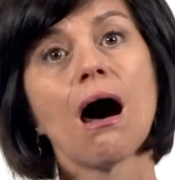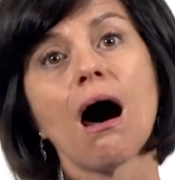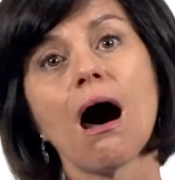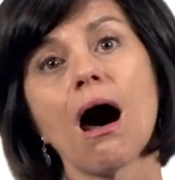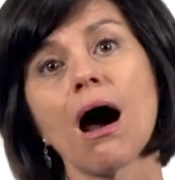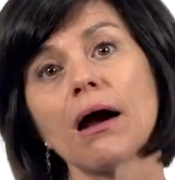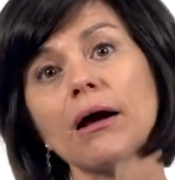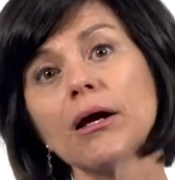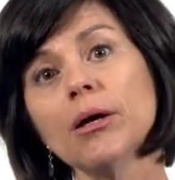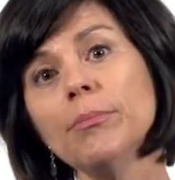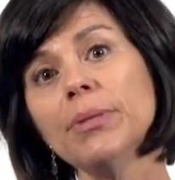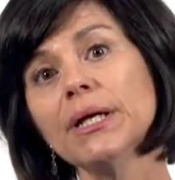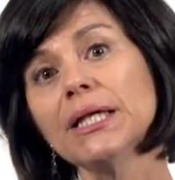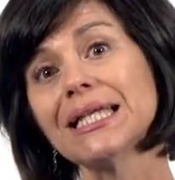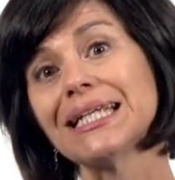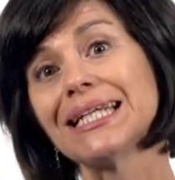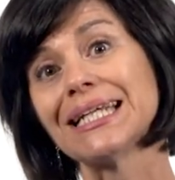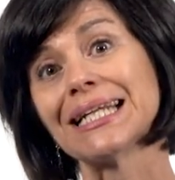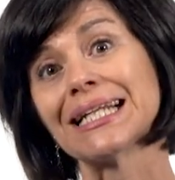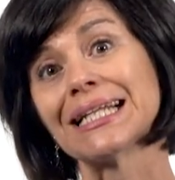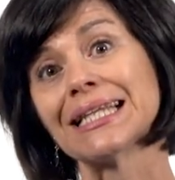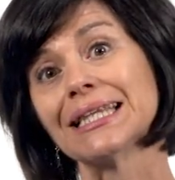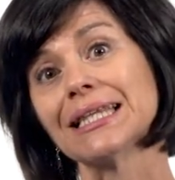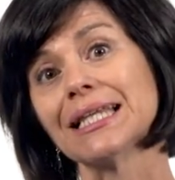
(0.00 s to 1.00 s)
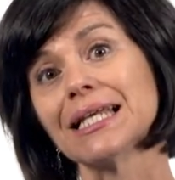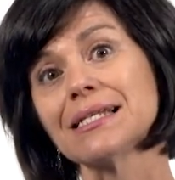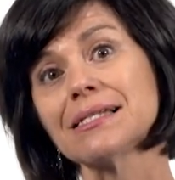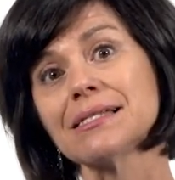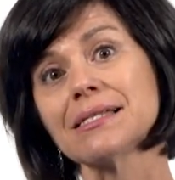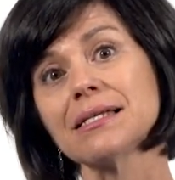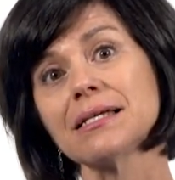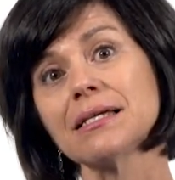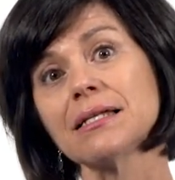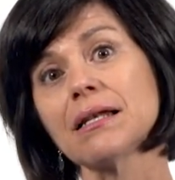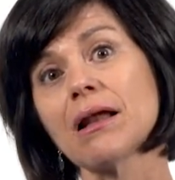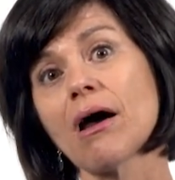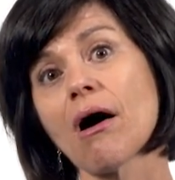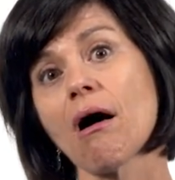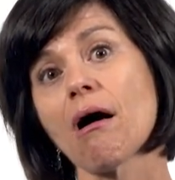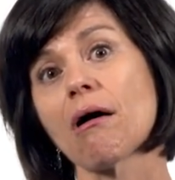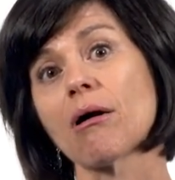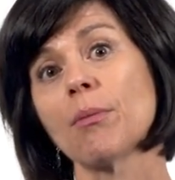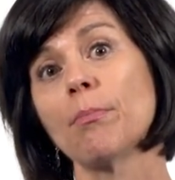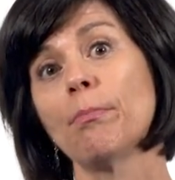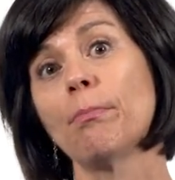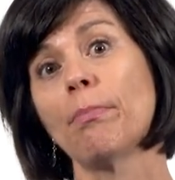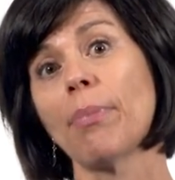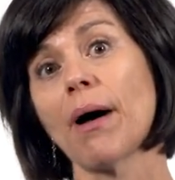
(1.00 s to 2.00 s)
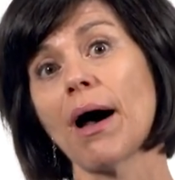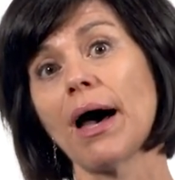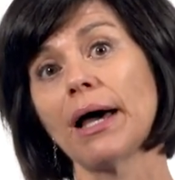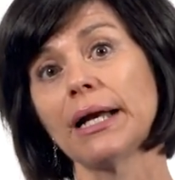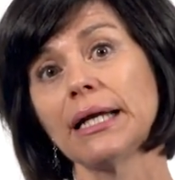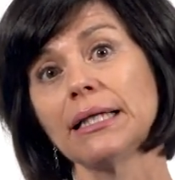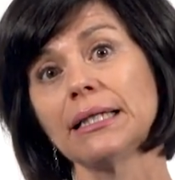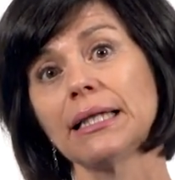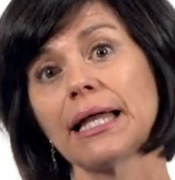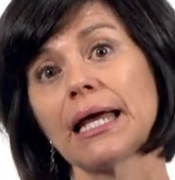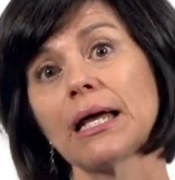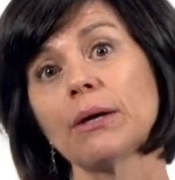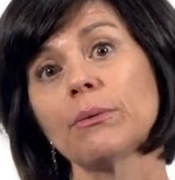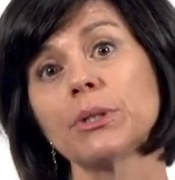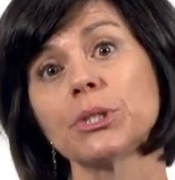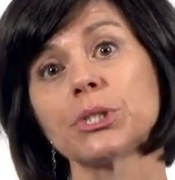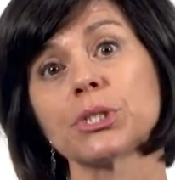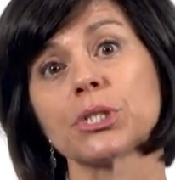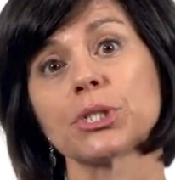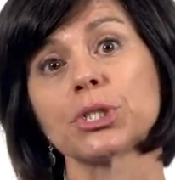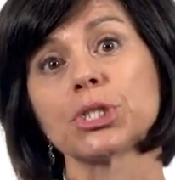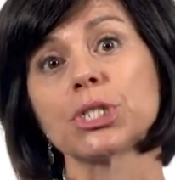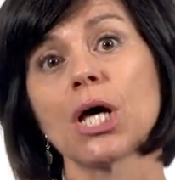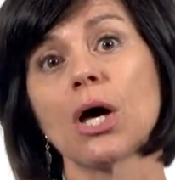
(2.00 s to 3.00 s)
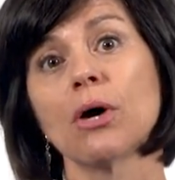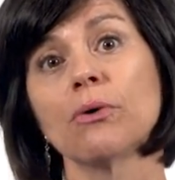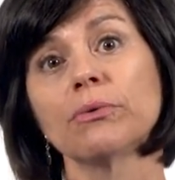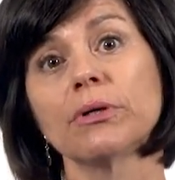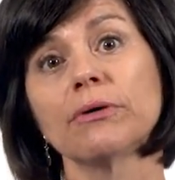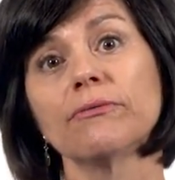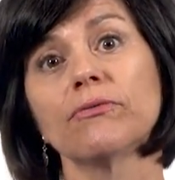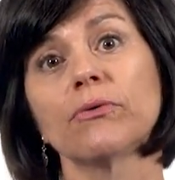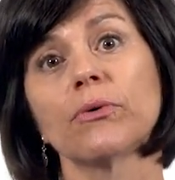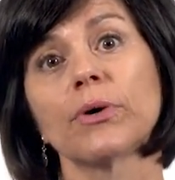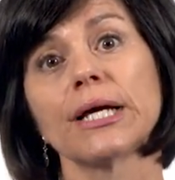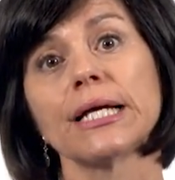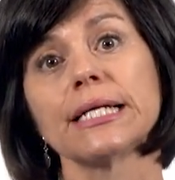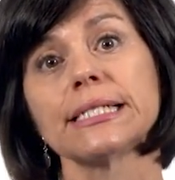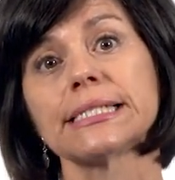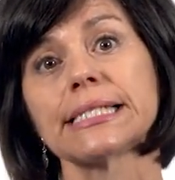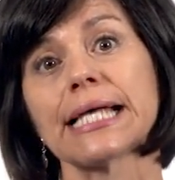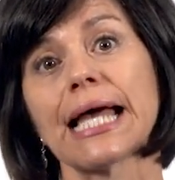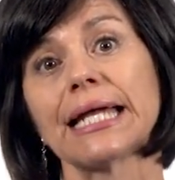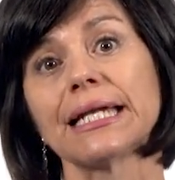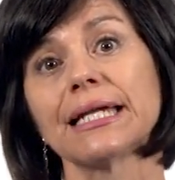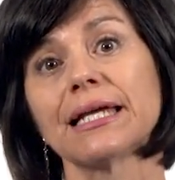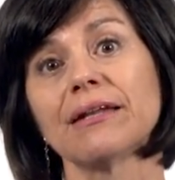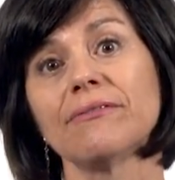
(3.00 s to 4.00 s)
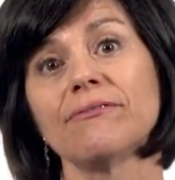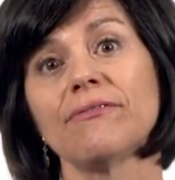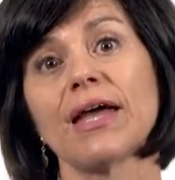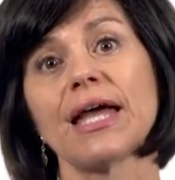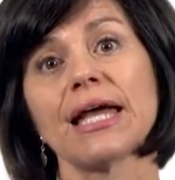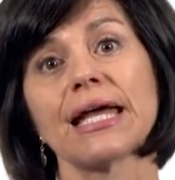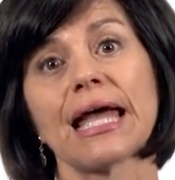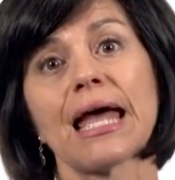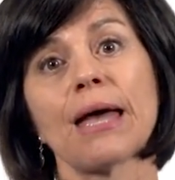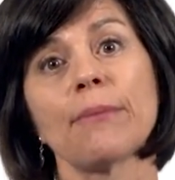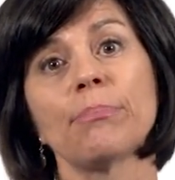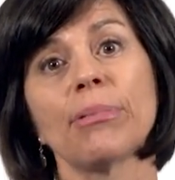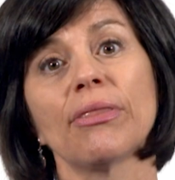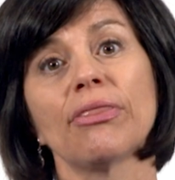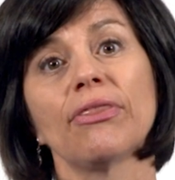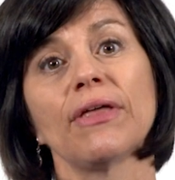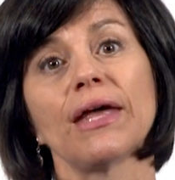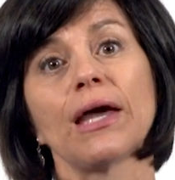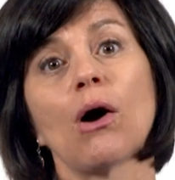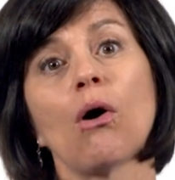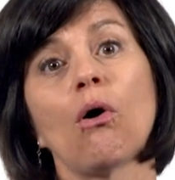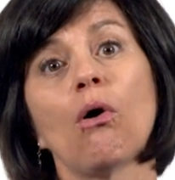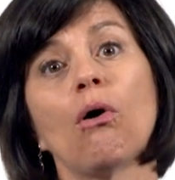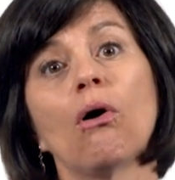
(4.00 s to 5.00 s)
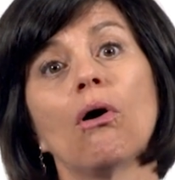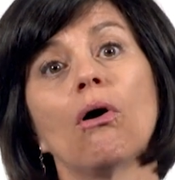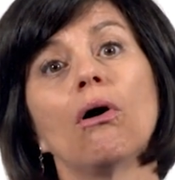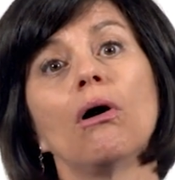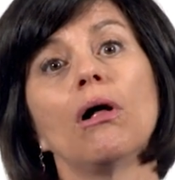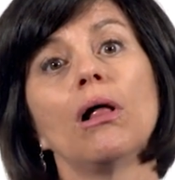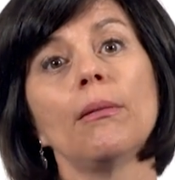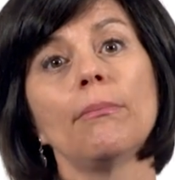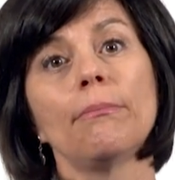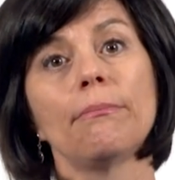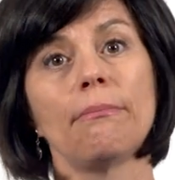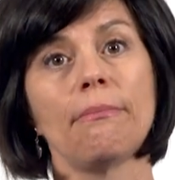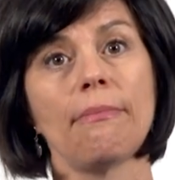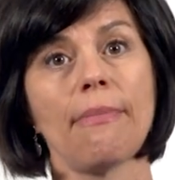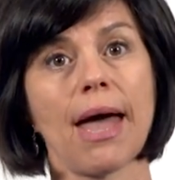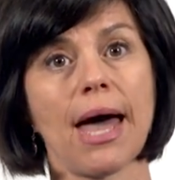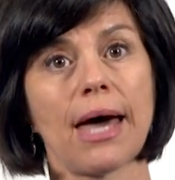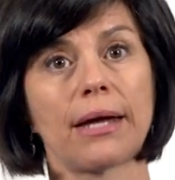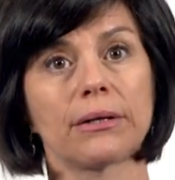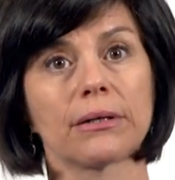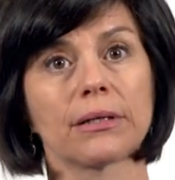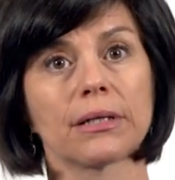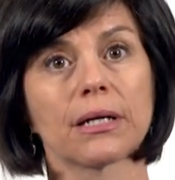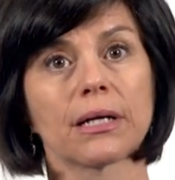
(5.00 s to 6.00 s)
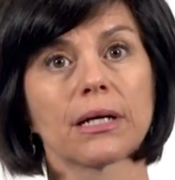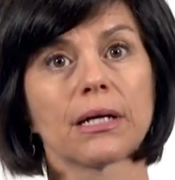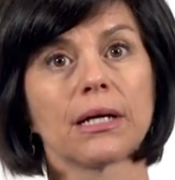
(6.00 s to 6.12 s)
Our ability to listen, our body language, our tone of voice, and conveying empathy all matter.